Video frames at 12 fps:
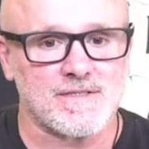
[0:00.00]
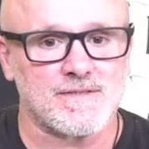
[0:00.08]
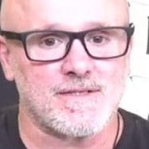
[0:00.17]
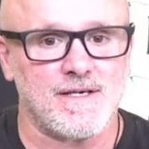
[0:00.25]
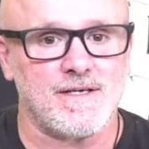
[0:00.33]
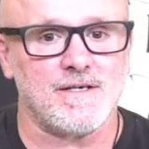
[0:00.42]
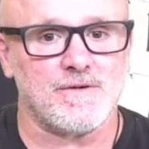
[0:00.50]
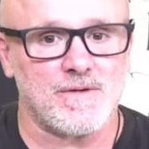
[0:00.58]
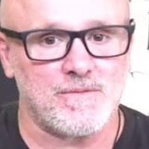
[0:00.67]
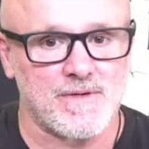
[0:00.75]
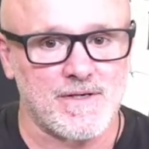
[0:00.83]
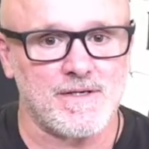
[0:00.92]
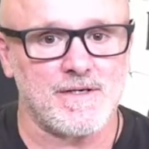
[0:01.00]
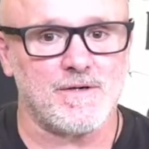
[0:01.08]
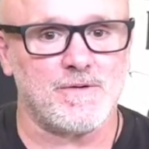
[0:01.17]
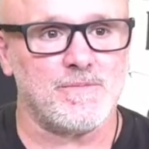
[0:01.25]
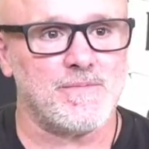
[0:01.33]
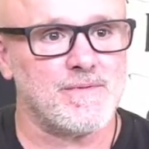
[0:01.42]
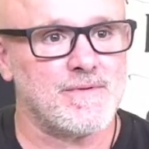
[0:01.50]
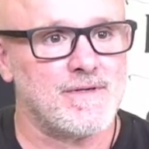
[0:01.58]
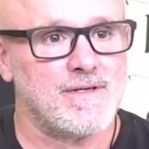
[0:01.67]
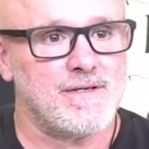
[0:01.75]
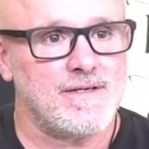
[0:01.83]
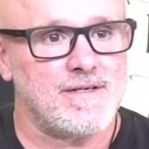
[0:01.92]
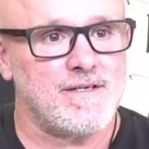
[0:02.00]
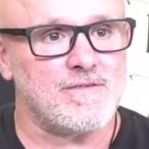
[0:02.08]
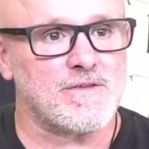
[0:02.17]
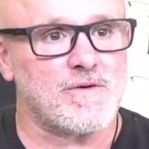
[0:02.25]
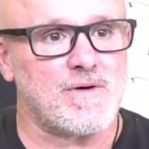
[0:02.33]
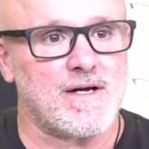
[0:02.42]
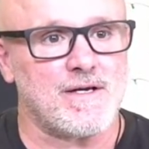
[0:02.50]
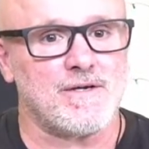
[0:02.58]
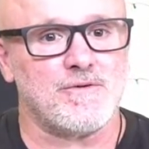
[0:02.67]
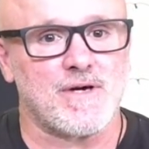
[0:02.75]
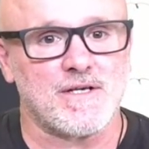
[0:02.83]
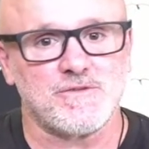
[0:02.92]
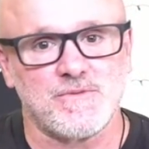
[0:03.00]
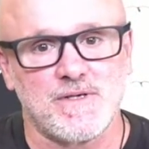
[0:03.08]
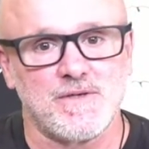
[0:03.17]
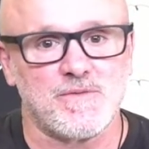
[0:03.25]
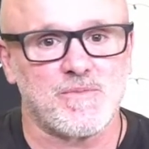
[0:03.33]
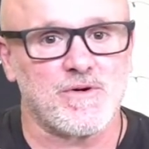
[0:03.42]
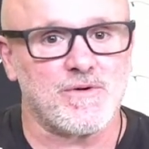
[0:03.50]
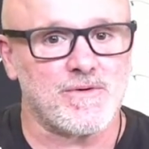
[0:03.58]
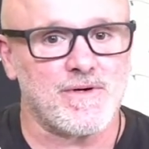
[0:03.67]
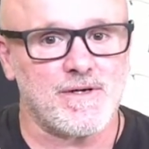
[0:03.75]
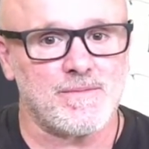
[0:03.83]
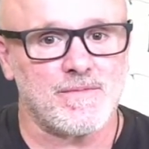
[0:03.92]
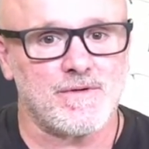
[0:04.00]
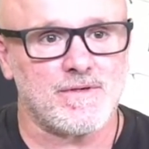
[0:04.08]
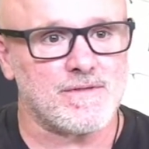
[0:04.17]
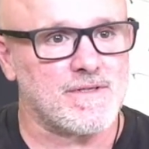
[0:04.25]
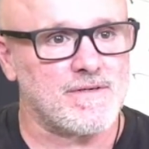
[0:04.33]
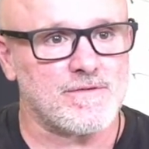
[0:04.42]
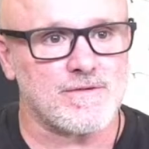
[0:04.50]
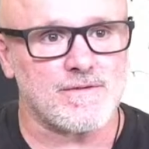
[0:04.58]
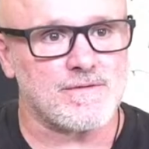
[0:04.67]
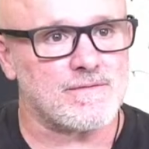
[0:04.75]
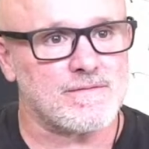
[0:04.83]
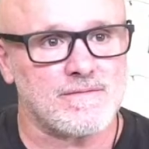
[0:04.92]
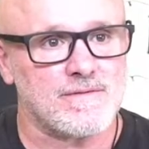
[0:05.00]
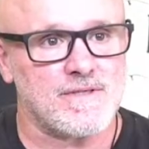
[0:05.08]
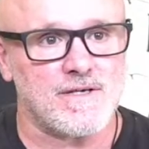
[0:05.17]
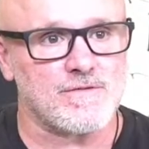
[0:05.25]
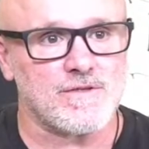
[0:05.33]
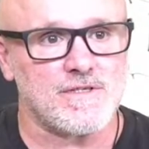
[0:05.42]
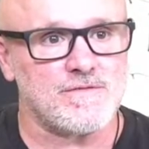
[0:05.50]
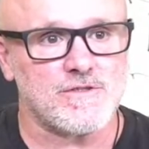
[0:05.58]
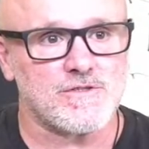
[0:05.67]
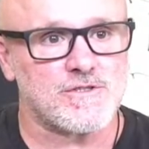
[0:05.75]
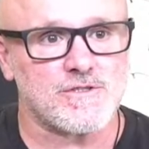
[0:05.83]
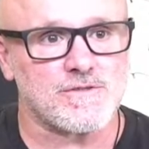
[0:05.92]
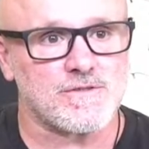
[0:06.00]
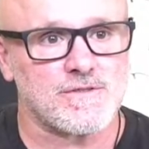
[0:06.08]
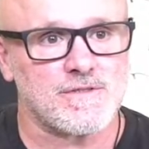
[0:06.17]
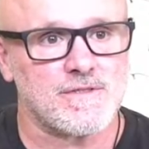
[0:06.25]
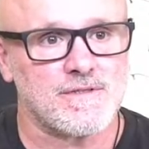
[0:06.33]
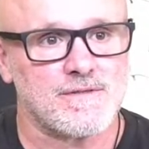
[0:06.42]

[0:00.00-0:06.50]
to stay here. I want to help. Even though I graduated the program, I'll never leave the church.